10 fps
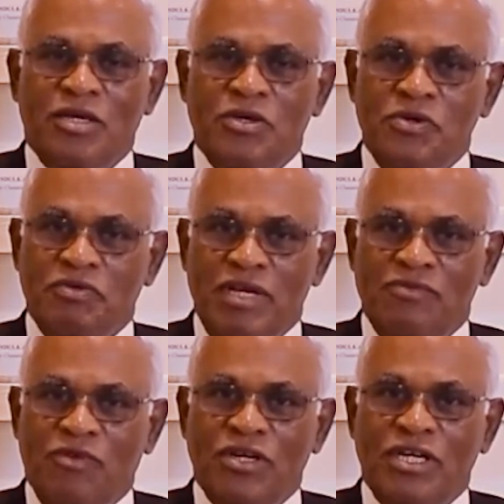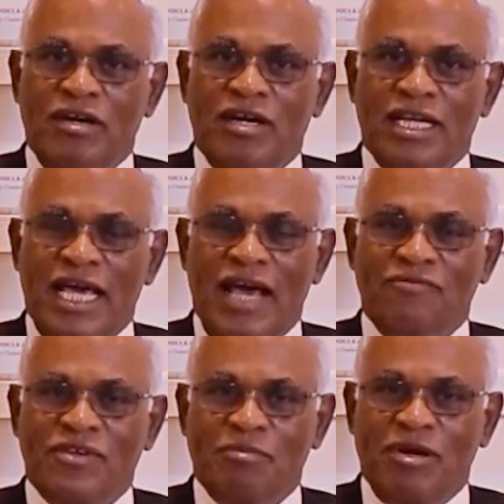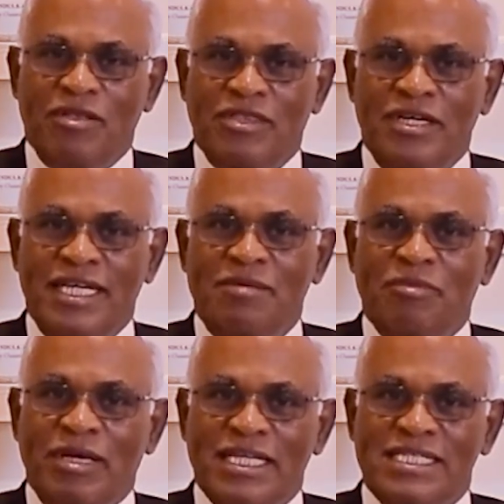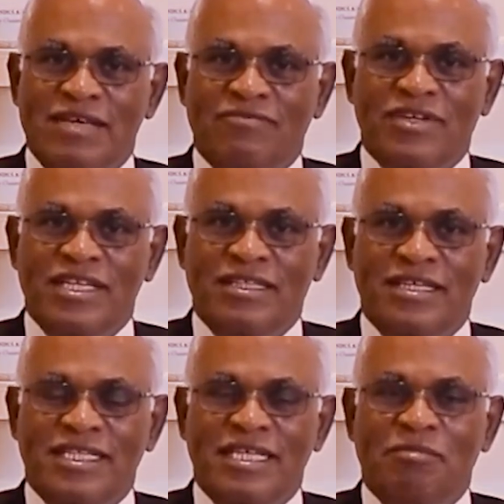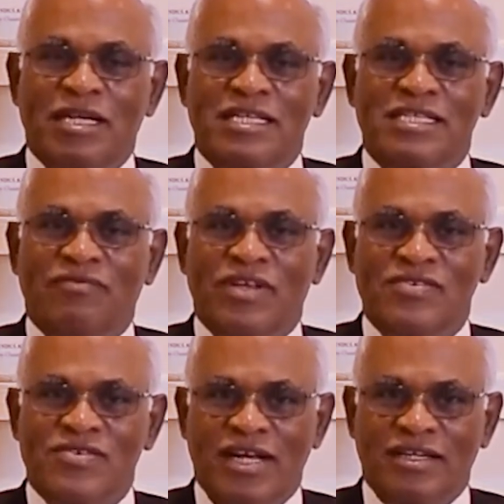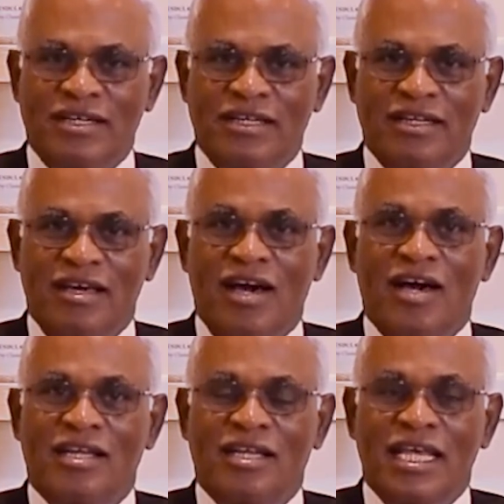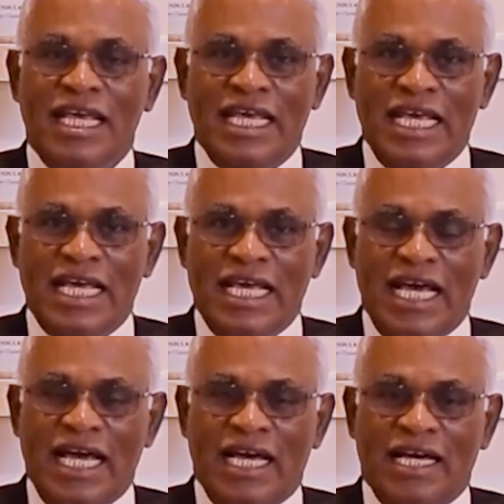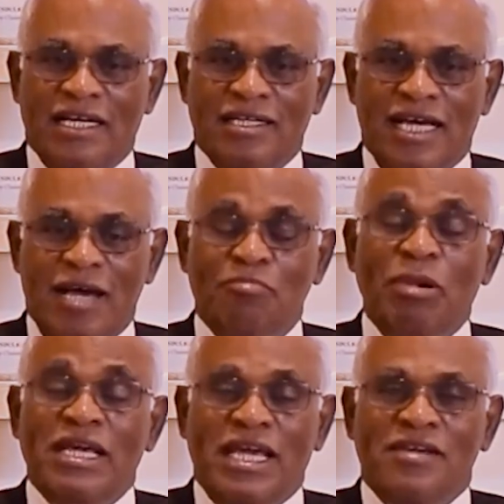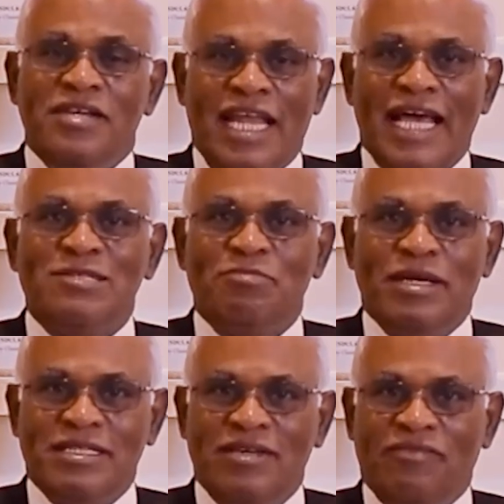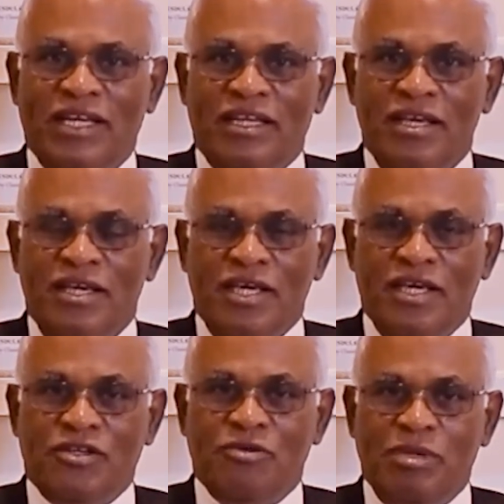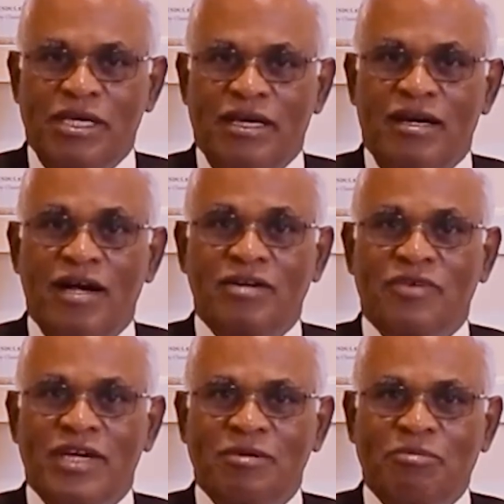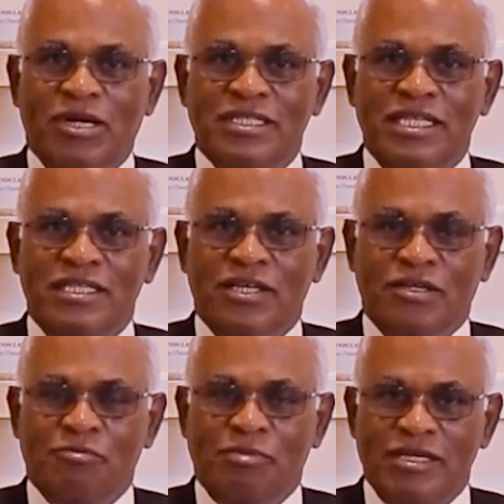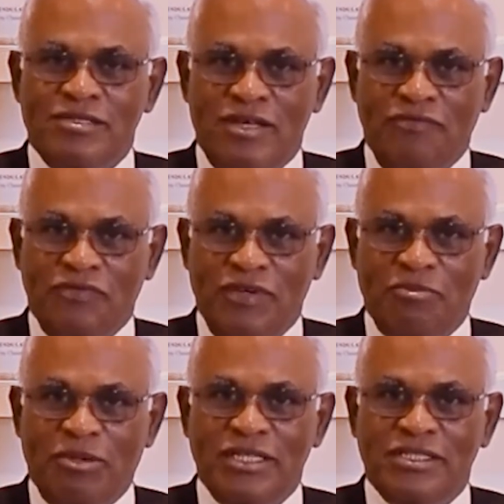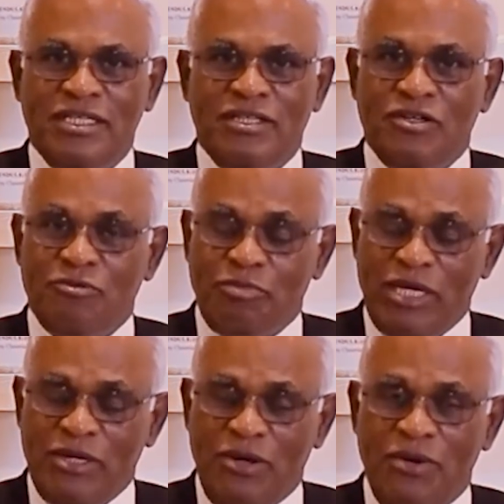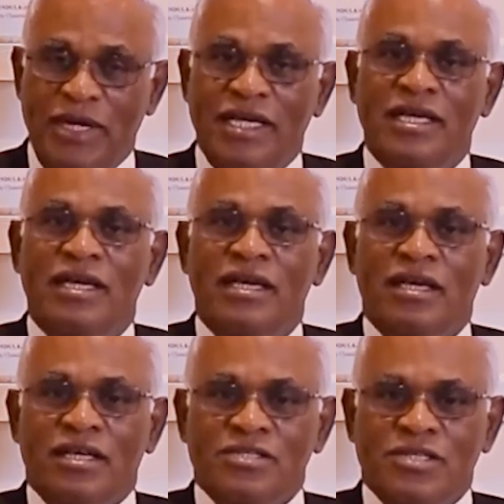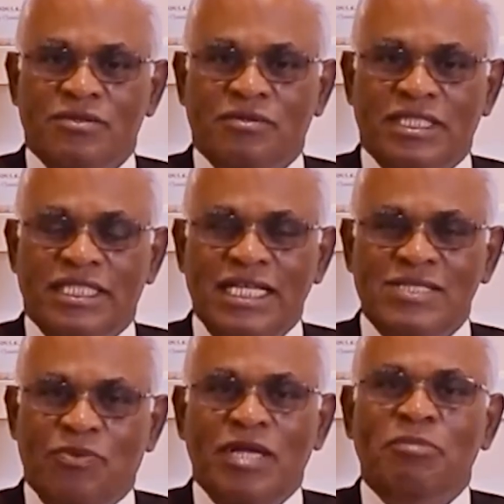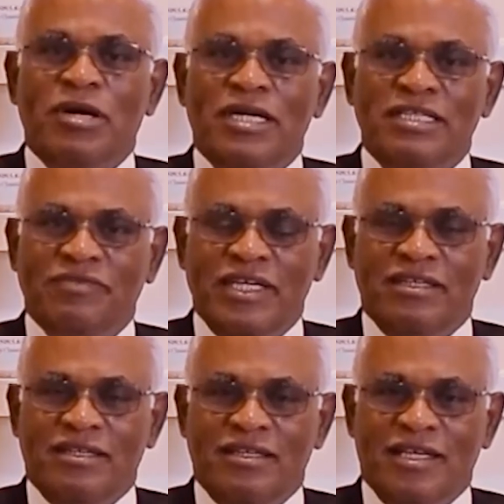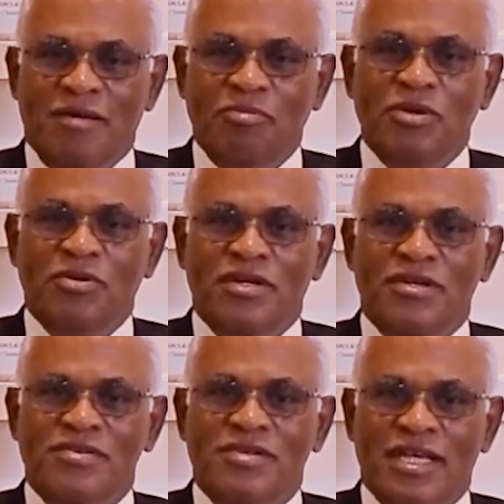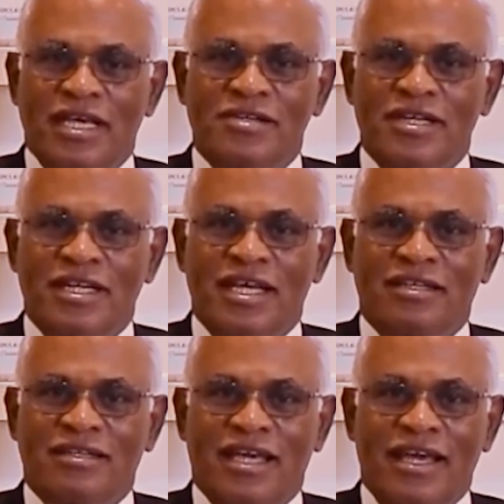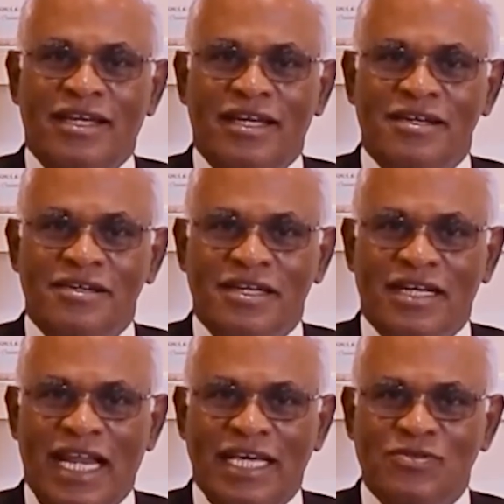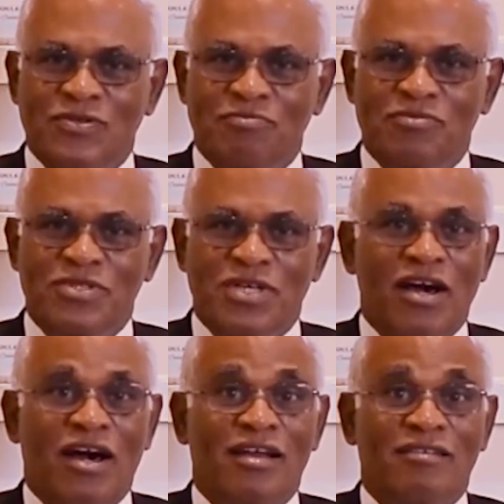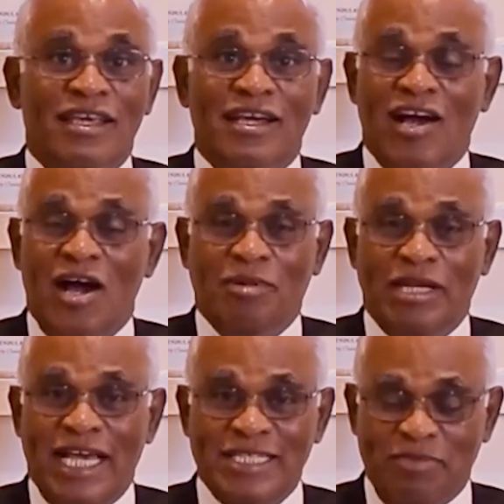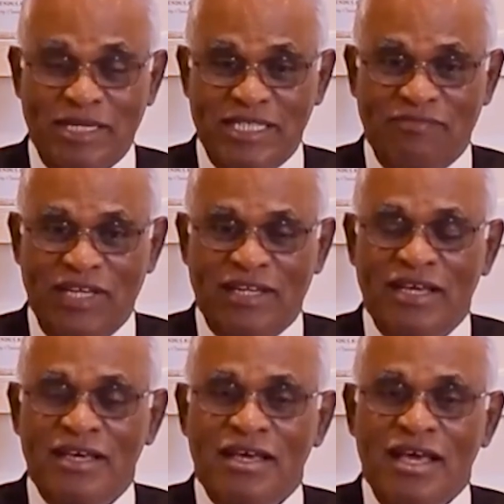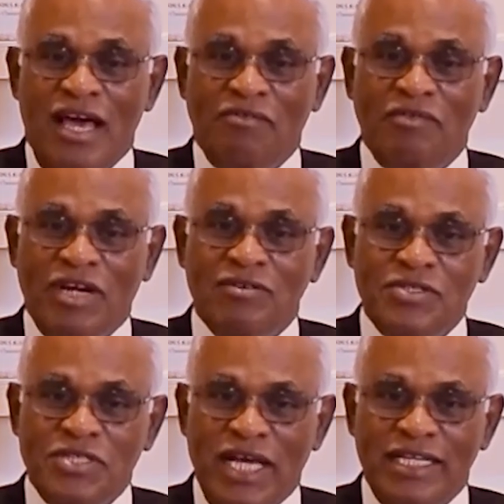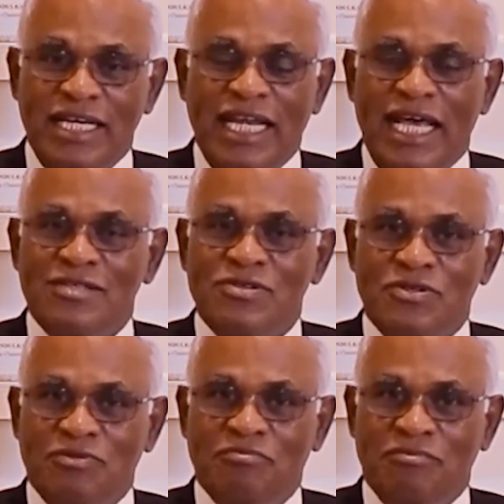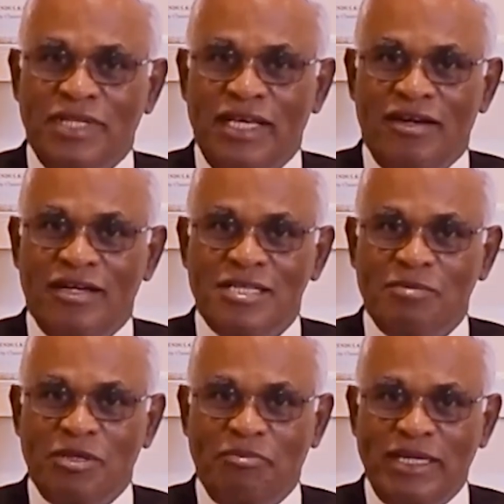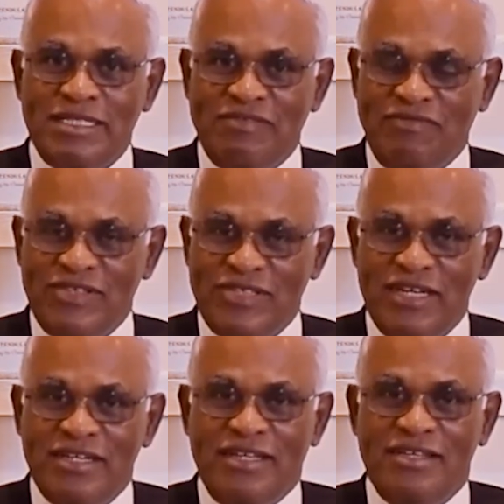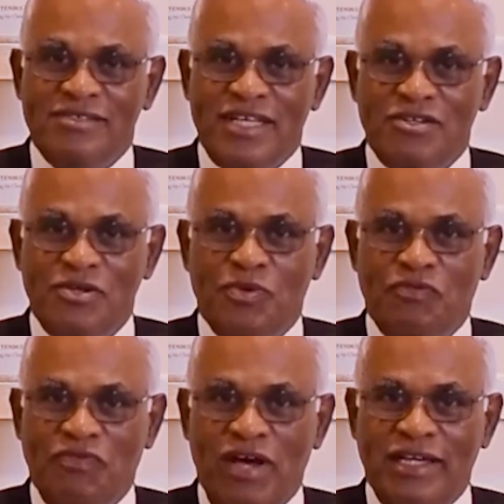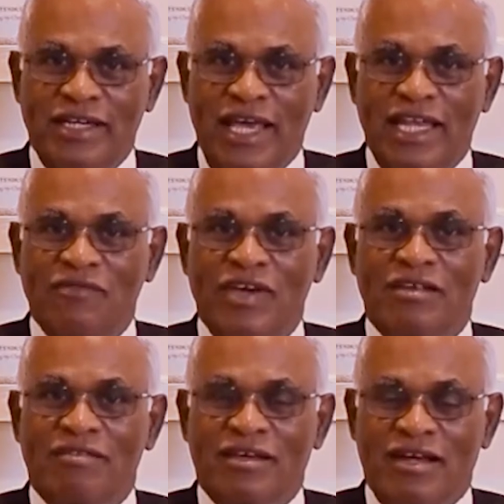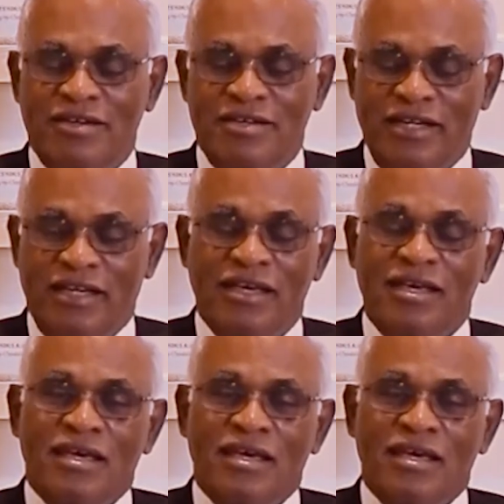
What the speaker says: usually work on after about 30 minutes, every 30 minutes of instruction on application aspects of it. It could be a hardware project, it could be a software project, it could be coding. So that's one part of it. Computers, internet, air-conditioned classrooms are the common aspects of it. However, outside the classroom, there are some of the best facilities that you would find anywhere in the country.